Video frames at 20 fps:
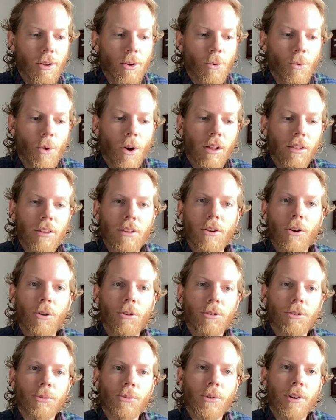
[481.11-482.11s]
while the
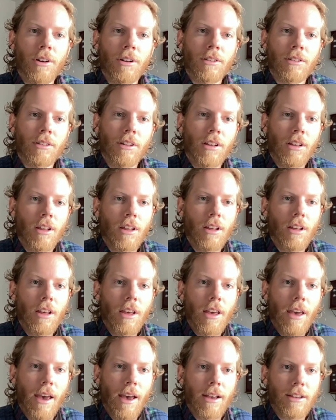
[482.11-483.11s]
older one
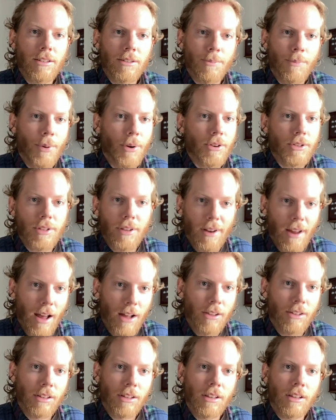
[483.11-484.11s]
has
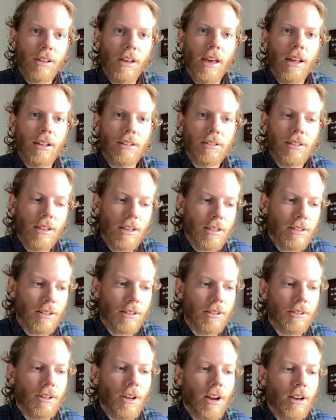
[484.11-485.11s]
personality and is easy
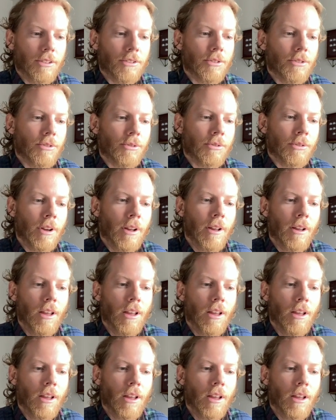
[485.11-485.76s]
to talk to